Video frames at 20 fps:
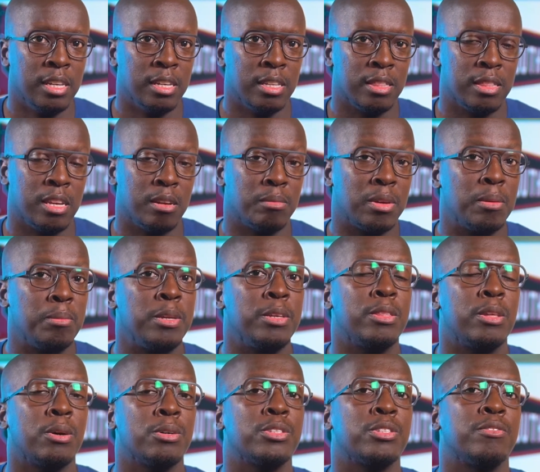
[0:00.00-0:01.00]
there may be
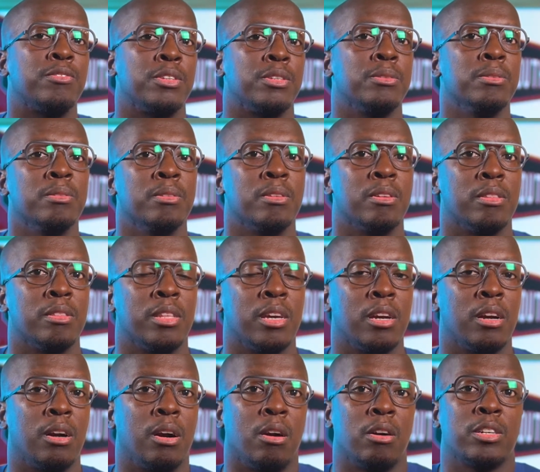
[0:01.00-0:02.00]
those of you
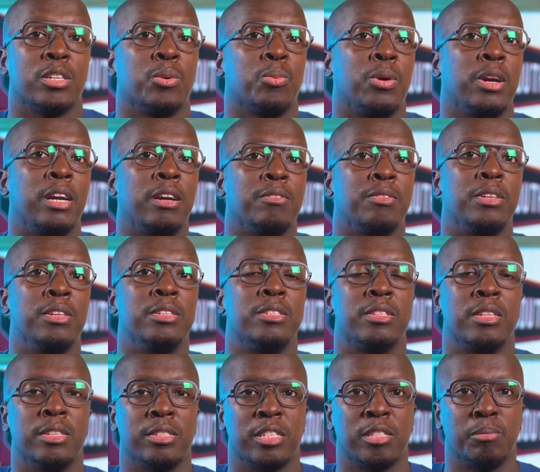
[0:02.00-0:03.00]
that aren't aware of these
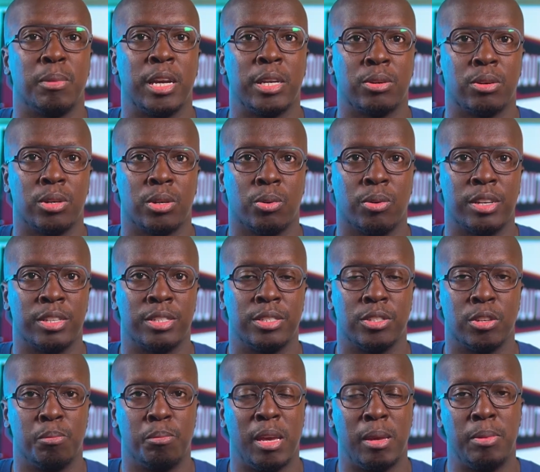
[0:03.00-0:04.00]
things as microaggressions,
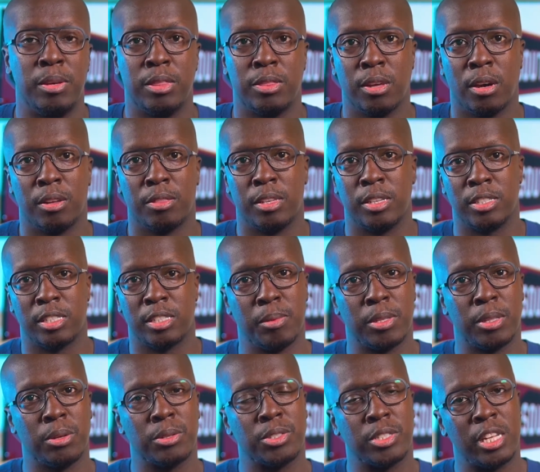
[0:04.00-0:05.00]
or maybe thought that
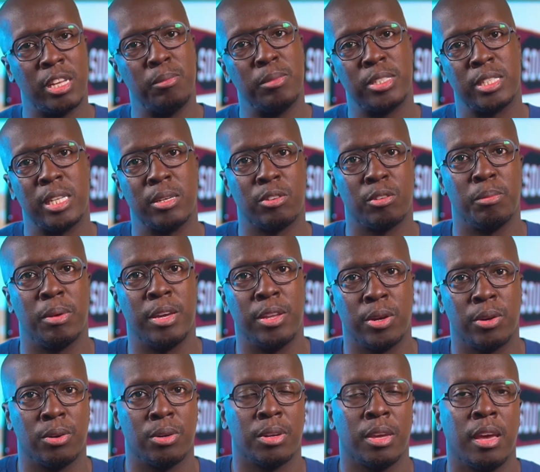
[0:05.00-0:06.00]
those statements that were made
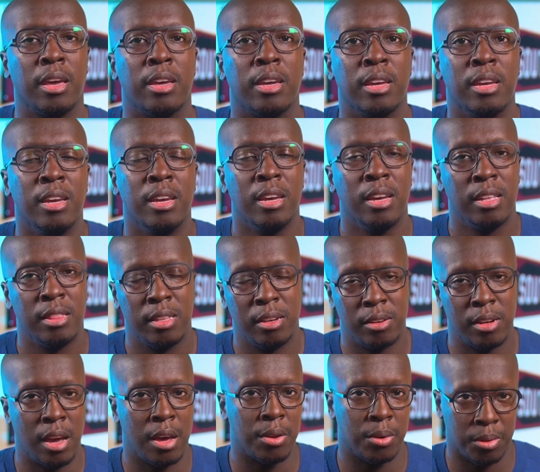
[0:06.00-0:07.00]
are okay. They're
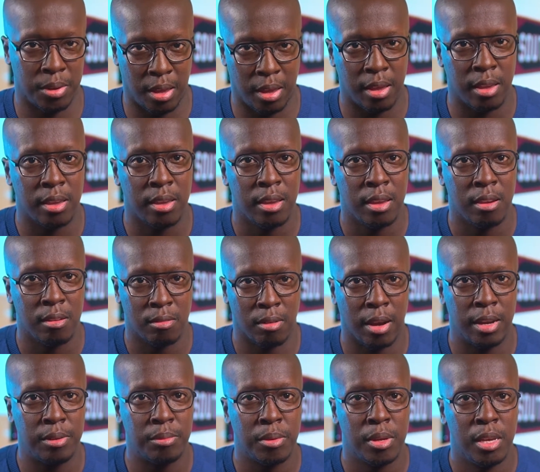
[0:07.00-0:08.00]
not okay,
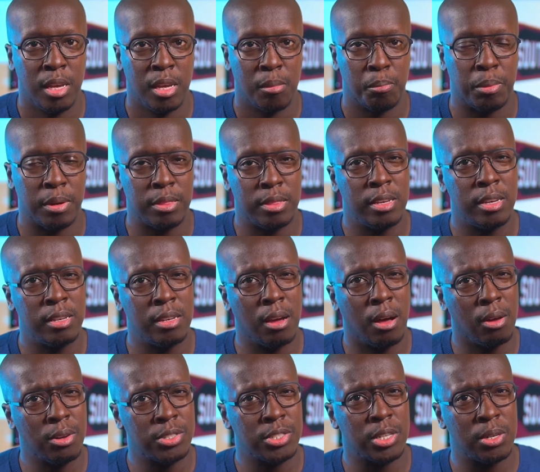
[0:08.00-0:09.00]
right? But then
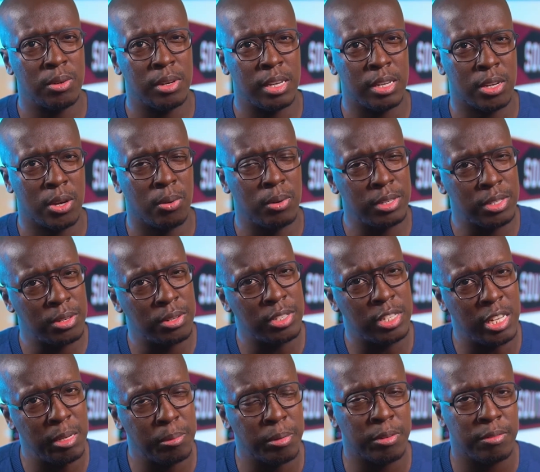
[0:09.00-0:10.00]
also going to a
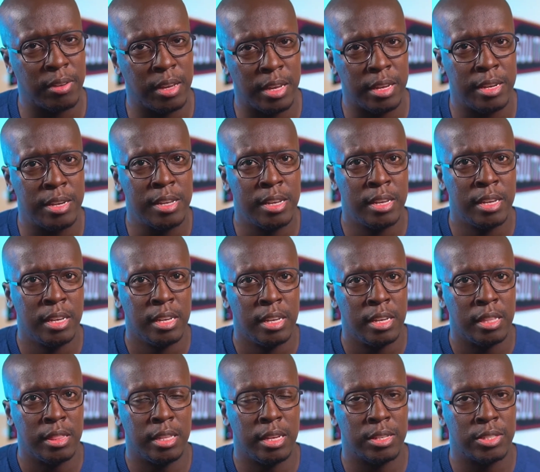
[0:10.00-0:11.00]
deeper vein,
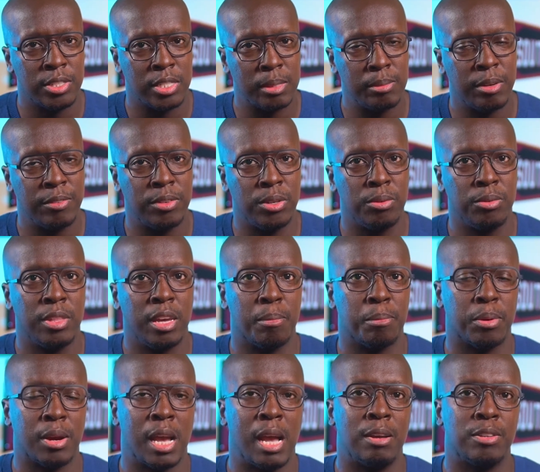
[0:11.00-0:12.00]
there's some of you that
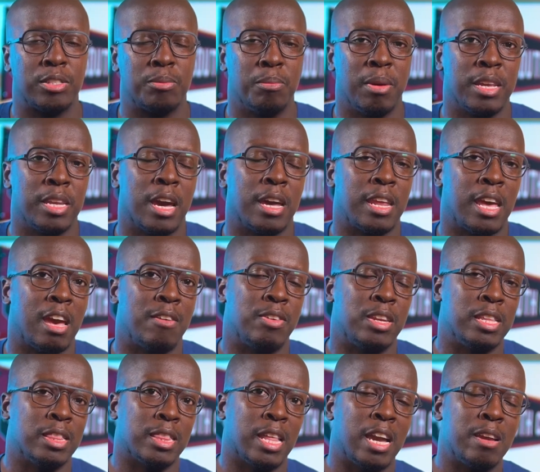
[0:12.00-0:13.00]
perhaps may not have an
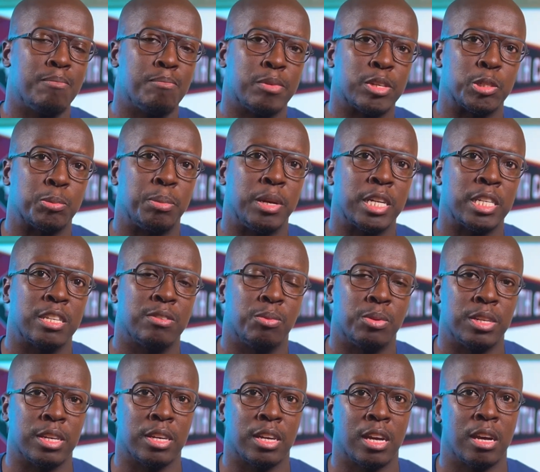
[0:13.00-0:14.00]
enlightened perspective
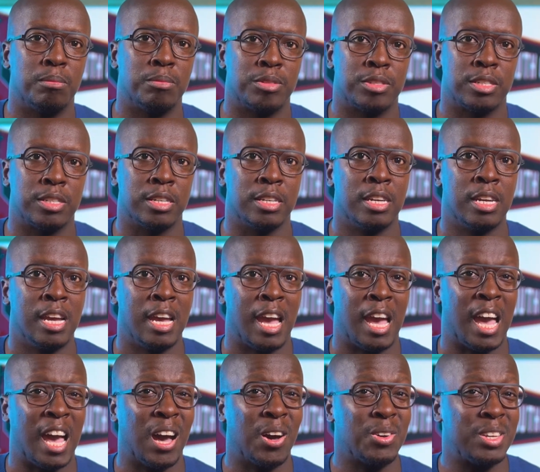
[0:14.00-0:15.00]
when it comes to
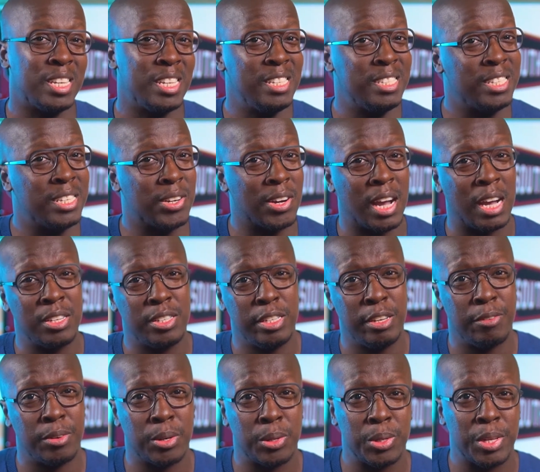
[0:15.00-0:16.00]
how easy or how
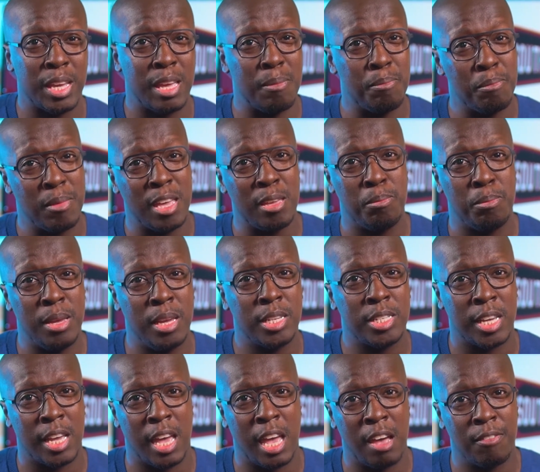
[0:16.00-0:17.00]
difficult it may be
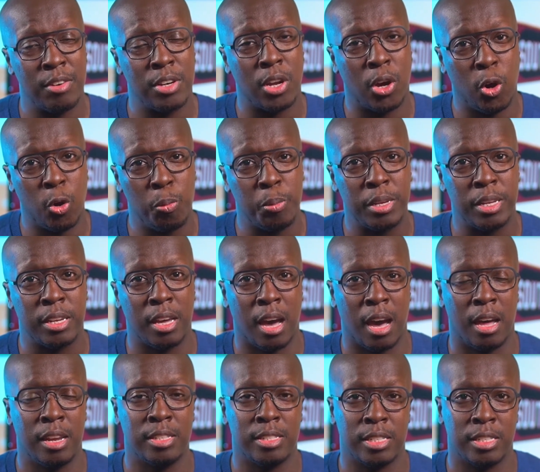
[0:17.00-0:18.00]
to have an open and
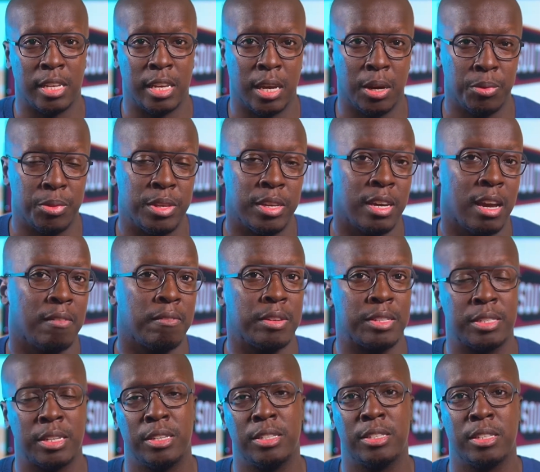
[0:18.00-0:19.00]
honest and healthy
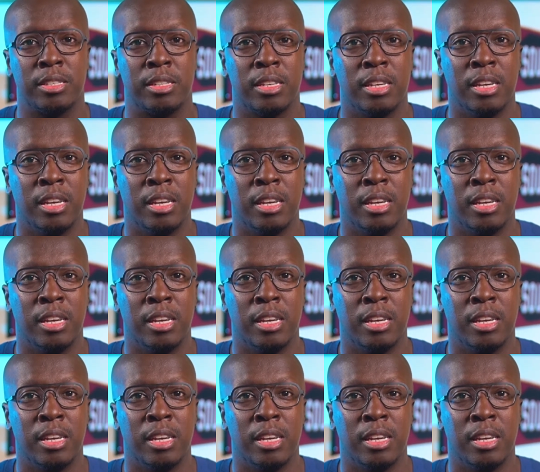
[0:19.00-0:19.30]
conversation.